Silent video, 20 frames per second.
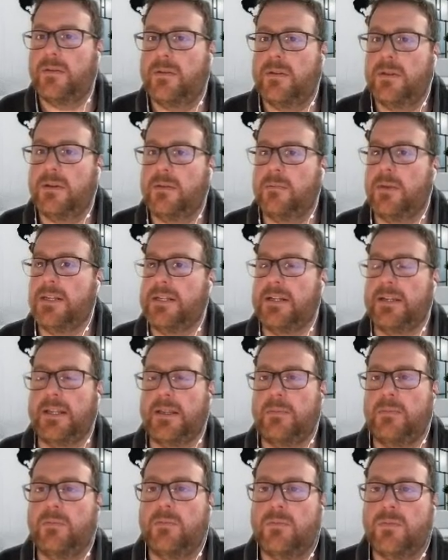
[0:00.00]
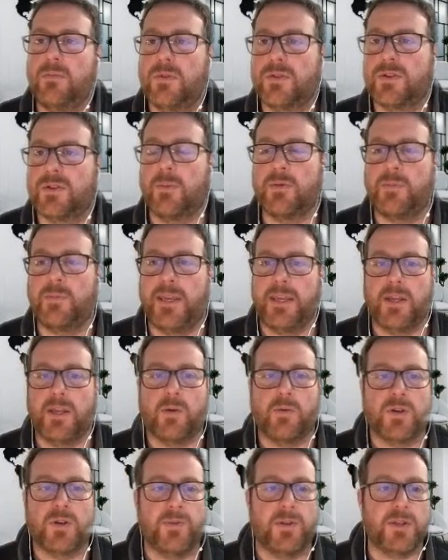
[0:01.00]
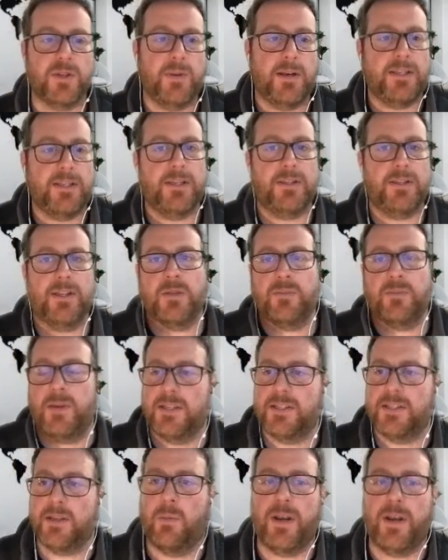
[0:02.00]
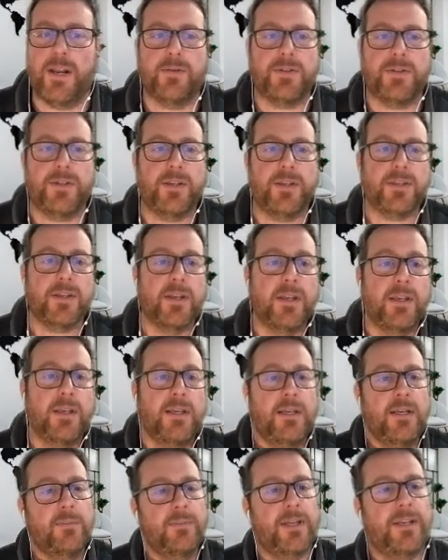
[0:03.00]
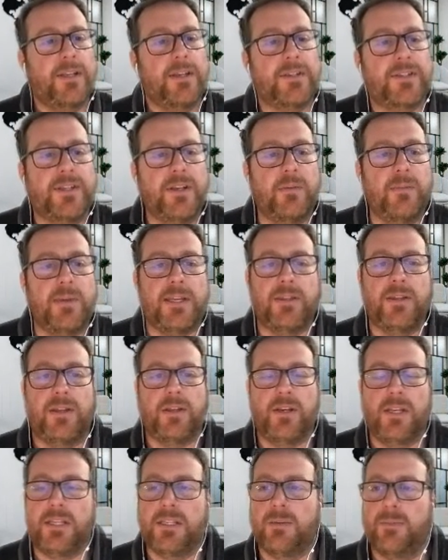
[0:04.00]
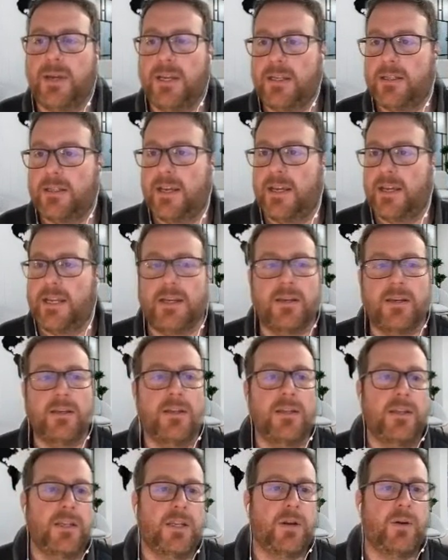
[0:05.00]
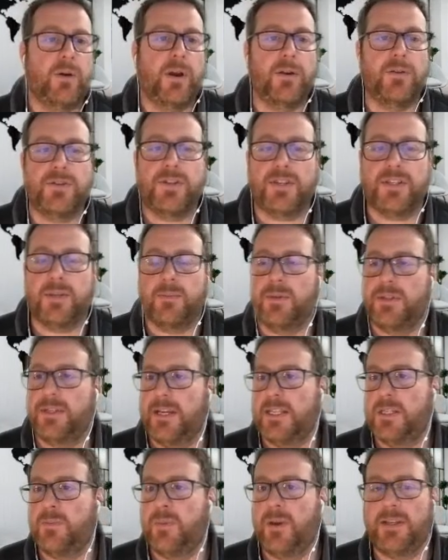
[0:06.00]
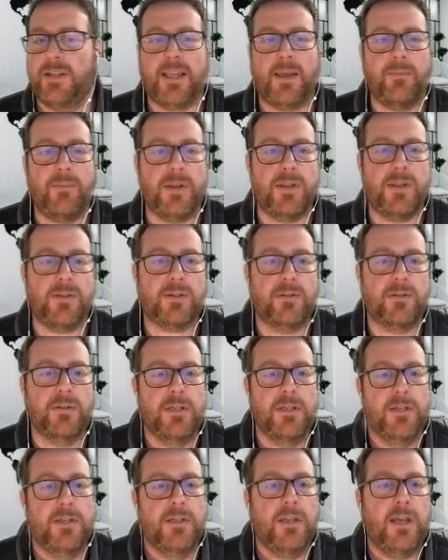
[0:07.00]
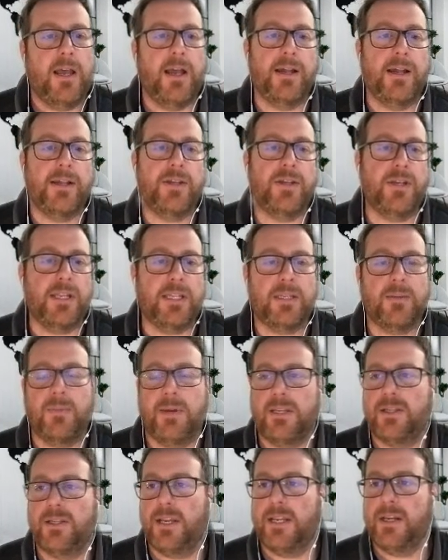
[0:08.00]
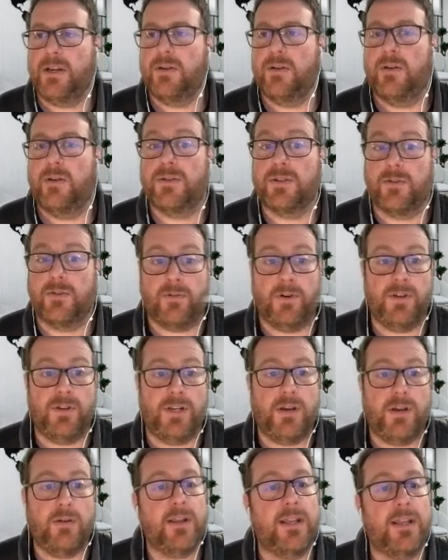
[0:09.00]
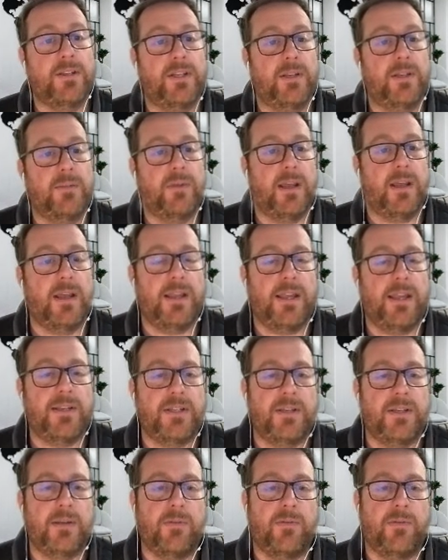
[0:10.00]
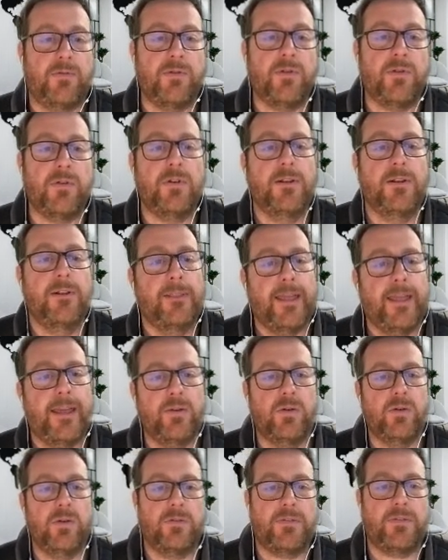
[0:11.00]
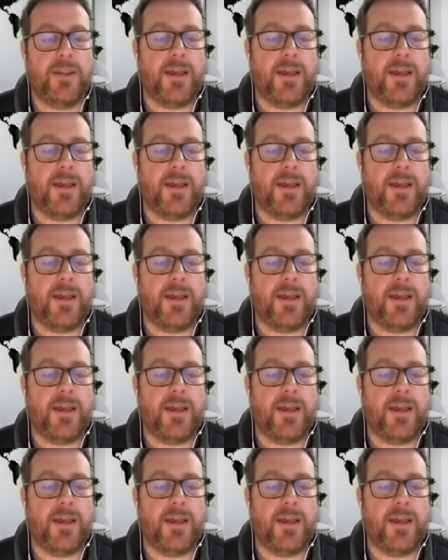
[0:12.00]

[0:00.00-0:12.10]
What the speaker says: immediately stops being your responsibility, starts being someone else's. That does still mean that you need to maintain your own system and database admins. You need to maintain your software engineering as you did before, and all of the